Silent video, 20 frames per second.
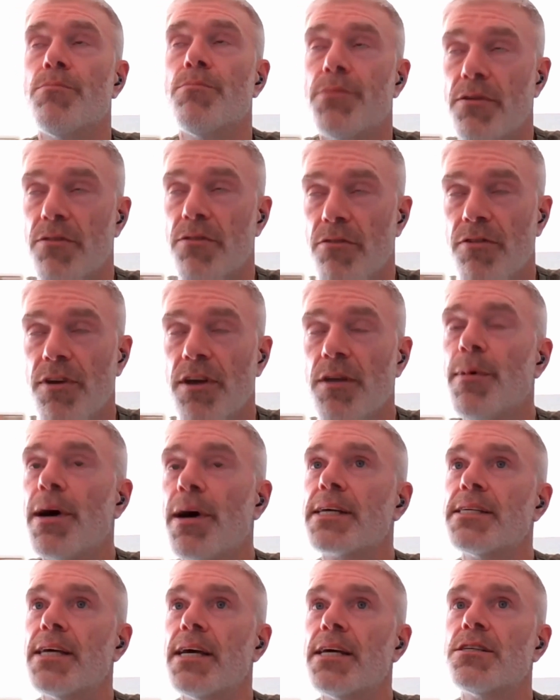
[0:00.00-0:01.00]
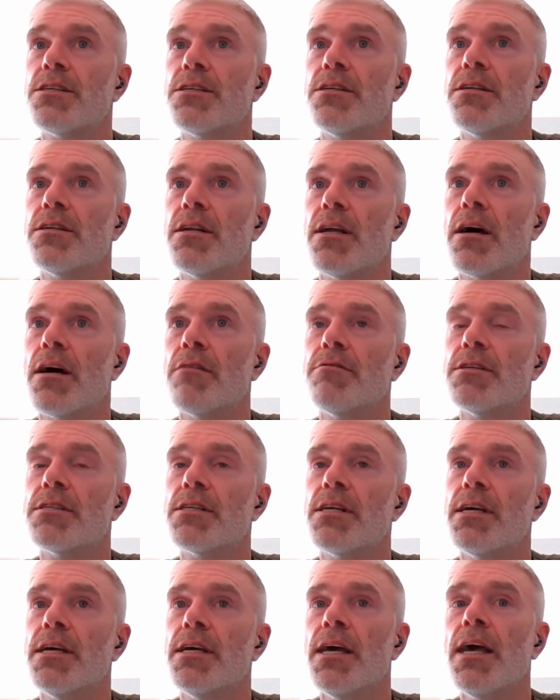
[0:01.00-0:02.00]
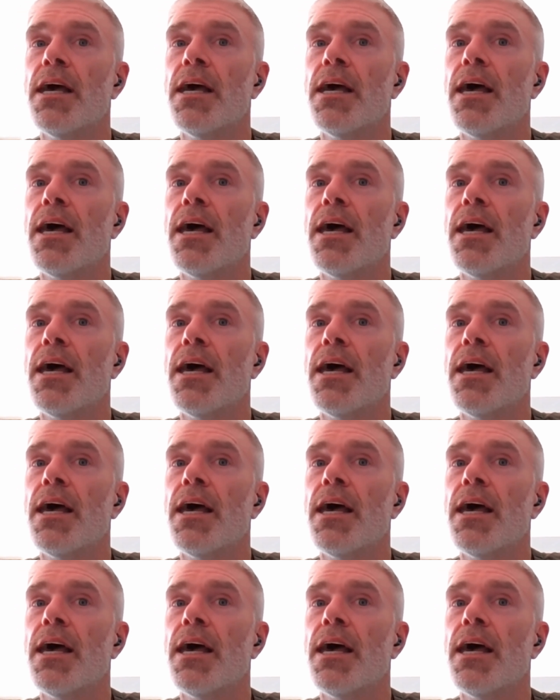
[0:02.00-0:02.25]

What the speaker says: there's a feedback session, obviously,